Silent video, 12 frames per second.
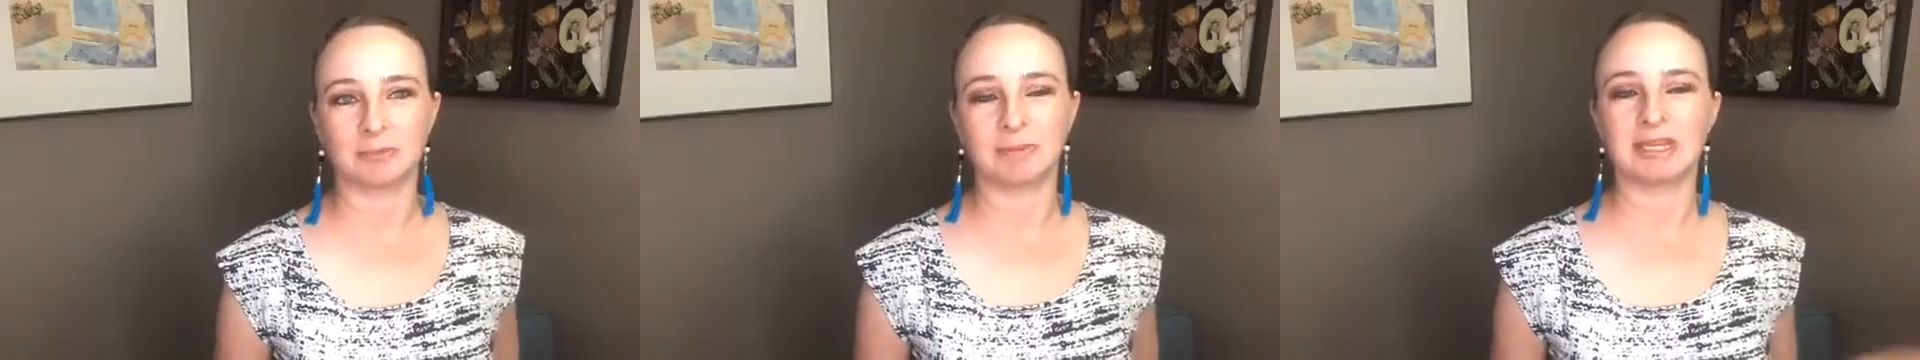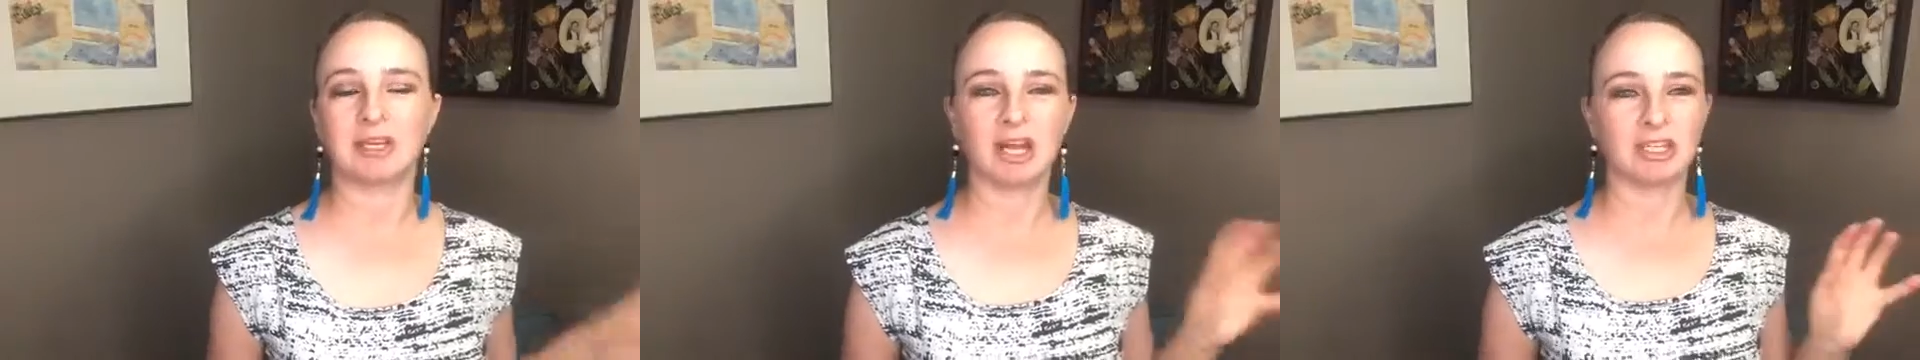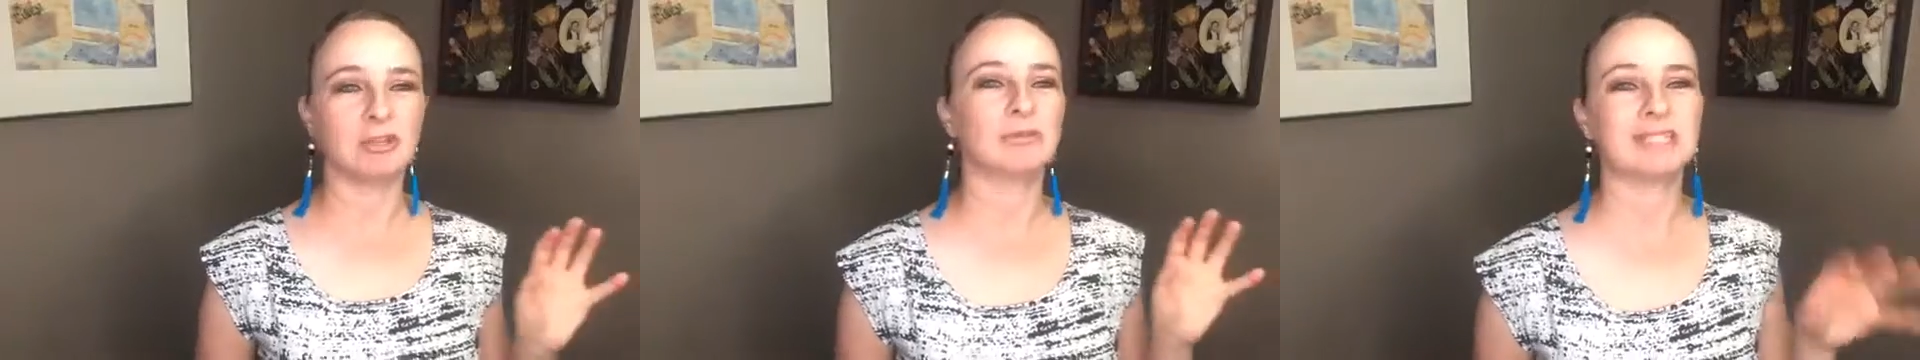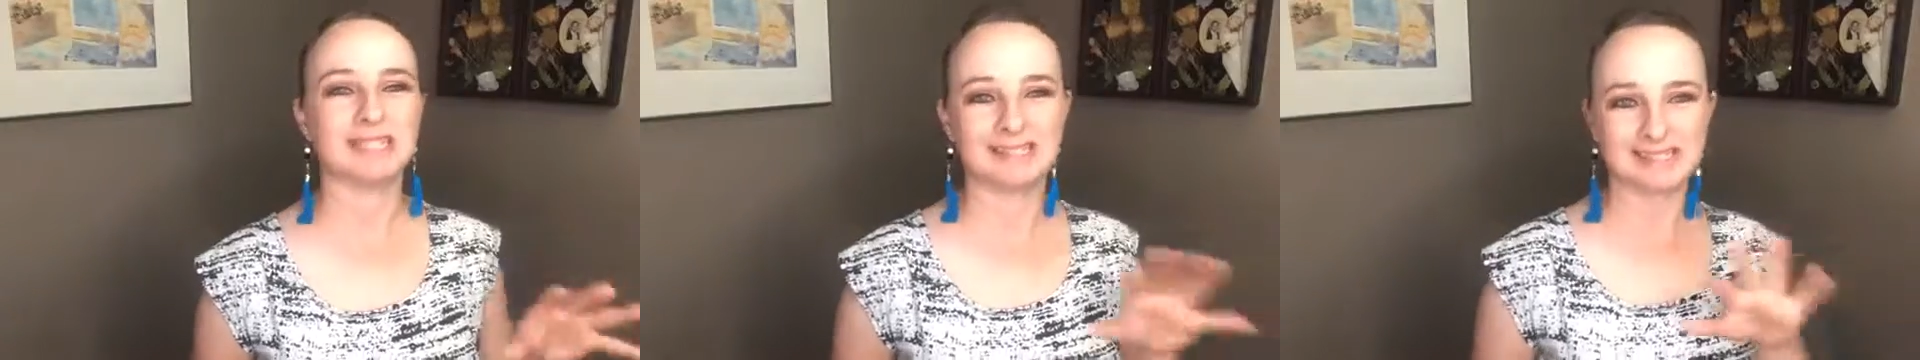but not
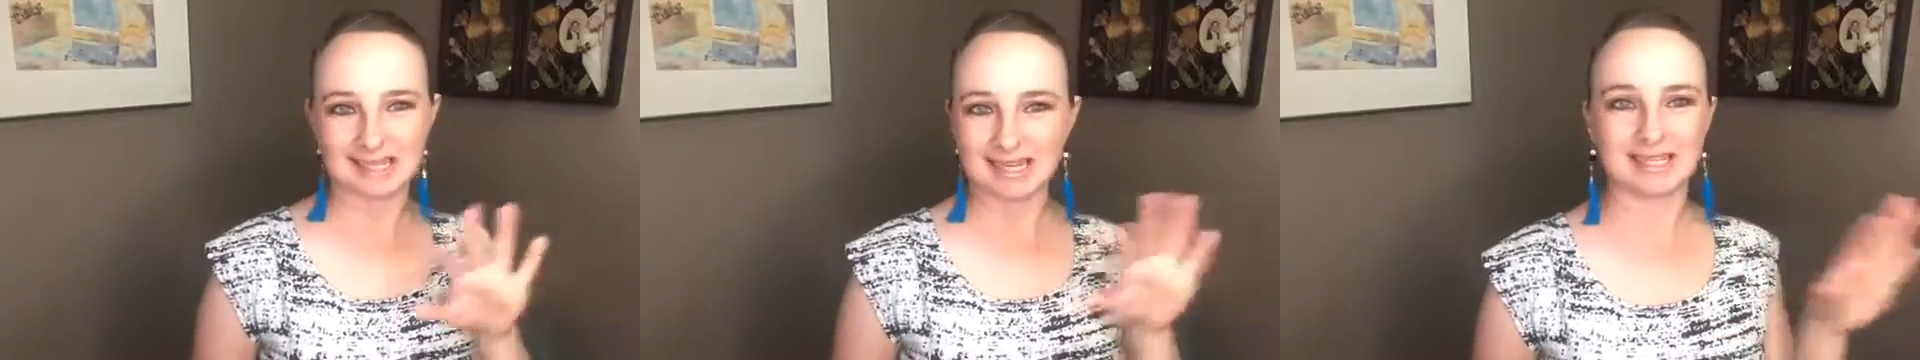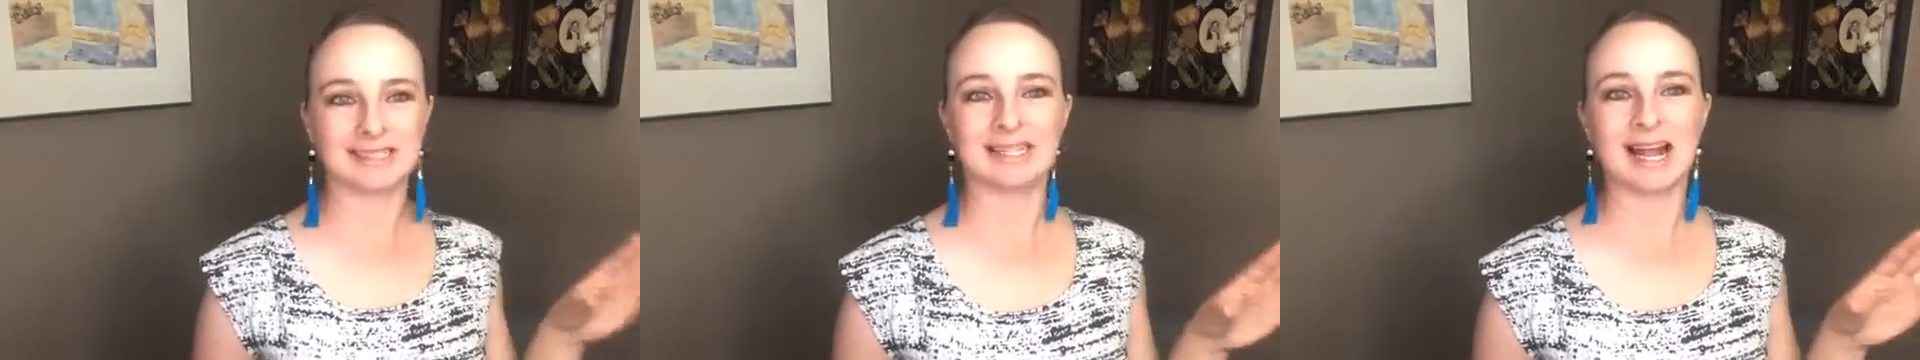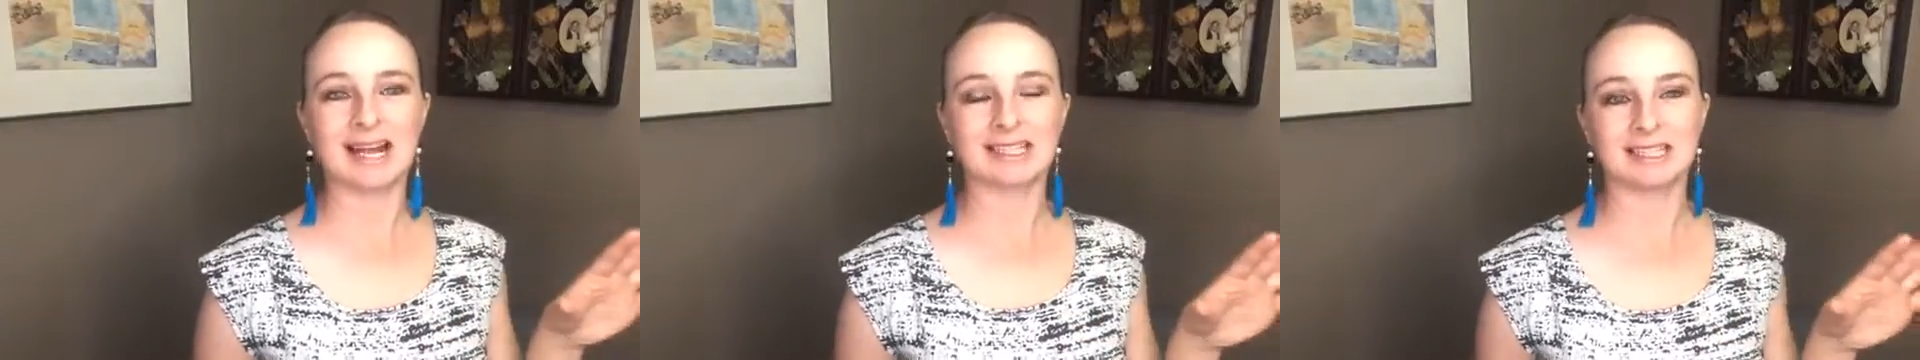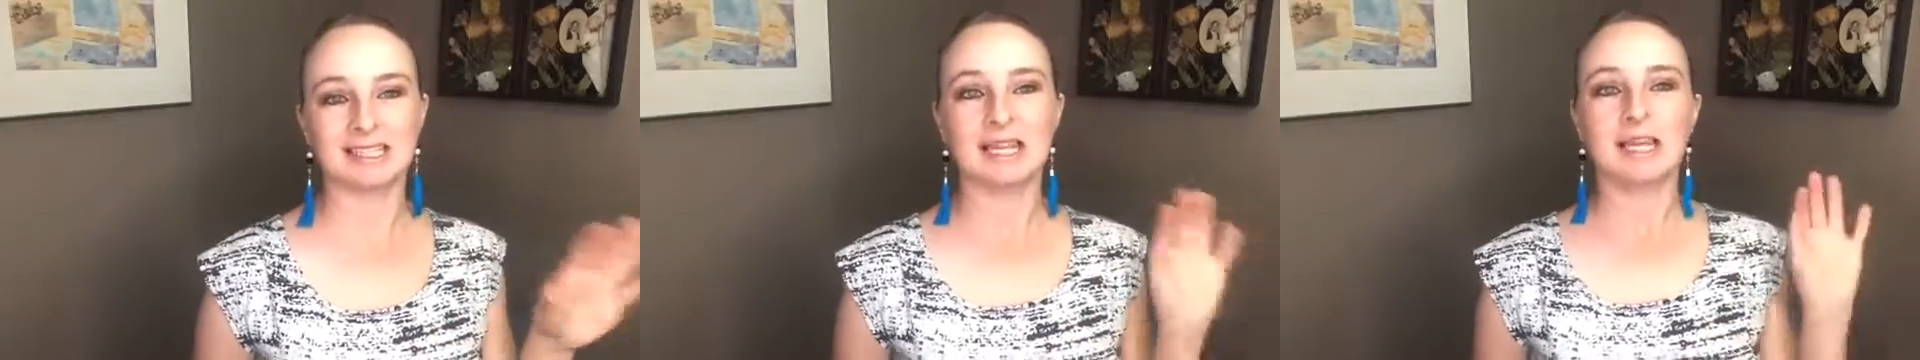use it
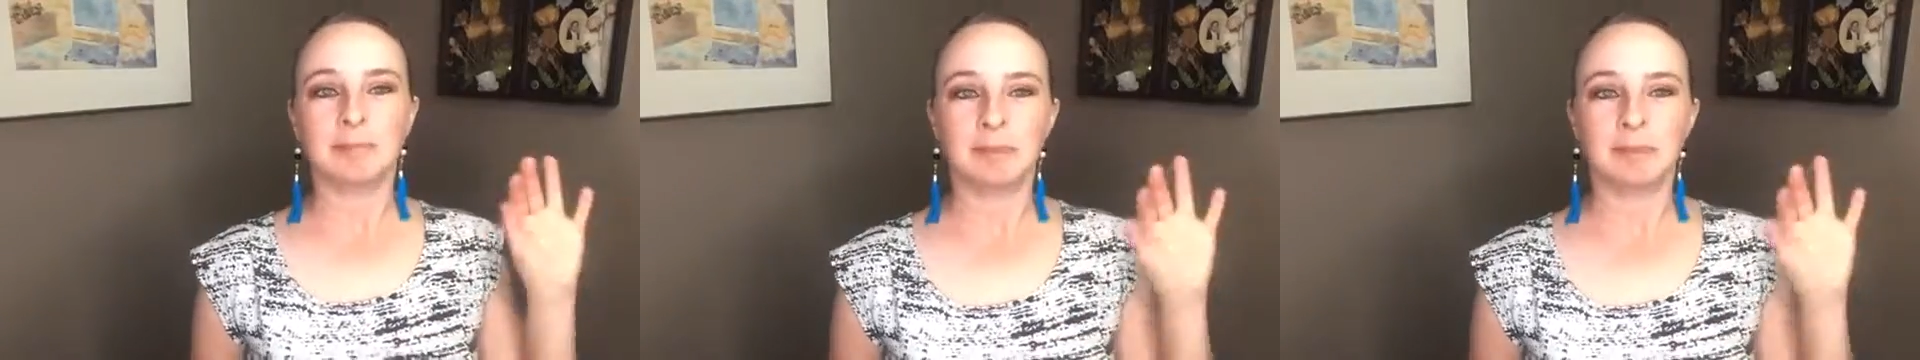exactly,